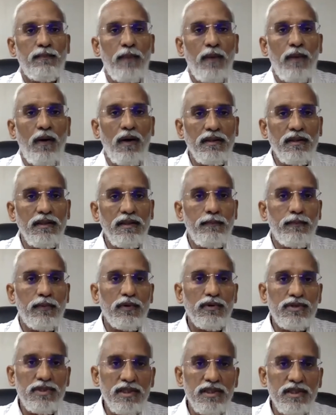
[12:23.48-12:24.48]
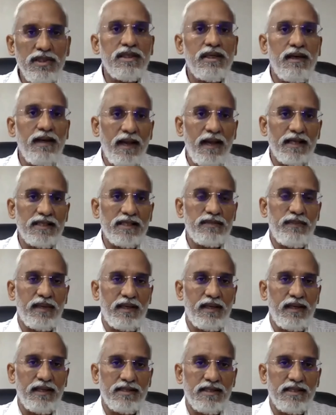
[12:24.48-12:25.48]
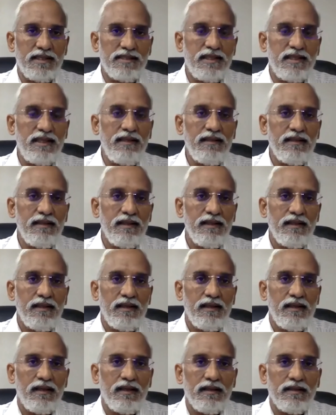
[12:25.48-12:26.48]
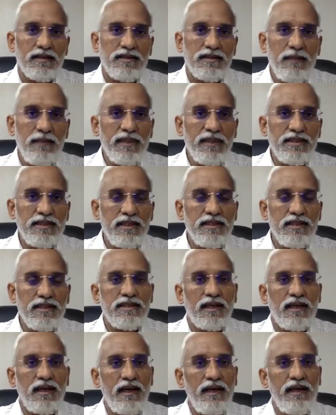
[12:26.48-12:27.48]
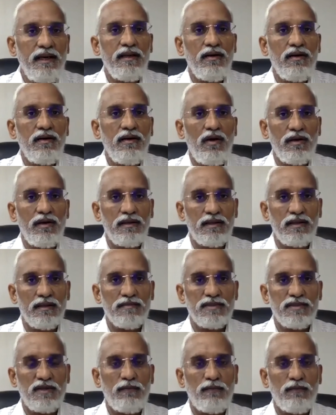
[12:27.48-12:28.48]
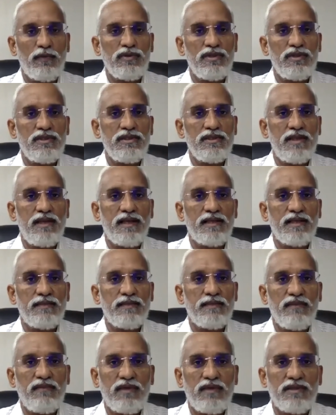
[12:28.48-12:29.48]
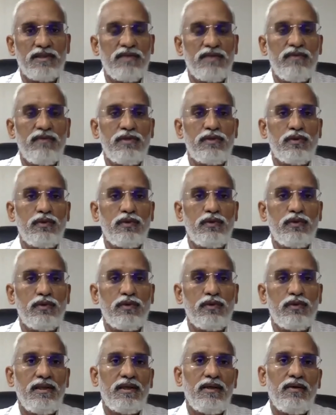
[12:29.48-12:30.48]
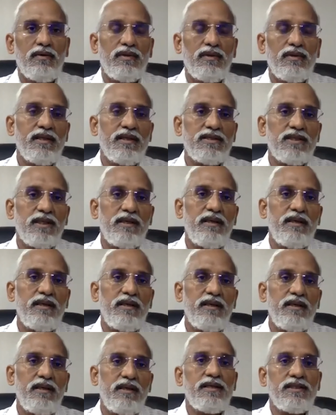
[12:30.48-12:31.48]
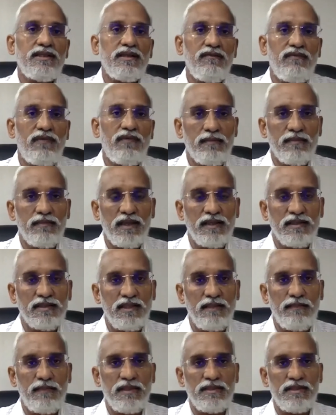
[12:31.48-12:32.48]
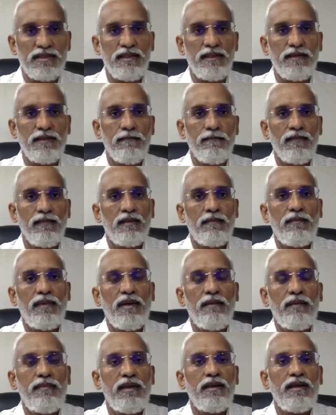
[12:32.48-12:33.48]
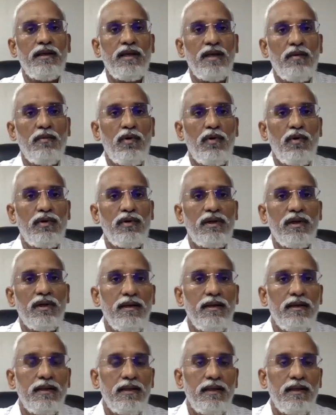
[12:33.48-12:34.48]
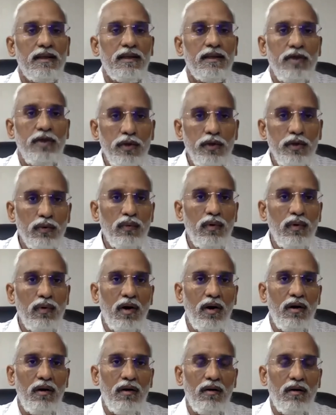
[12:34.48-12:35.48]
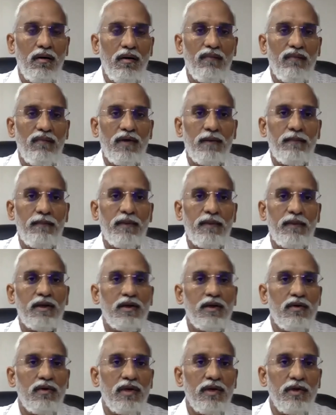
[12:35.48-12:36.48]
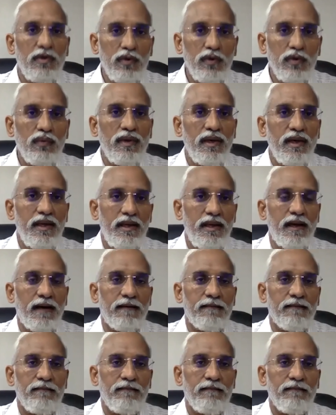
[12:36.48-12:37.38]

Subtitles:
on the procedural aspect, as I said, CPC is the guiding law in terms of procedural aspect for civil suits. Now, there is a deviation from that CPC by bringing about a new law for a particular new area.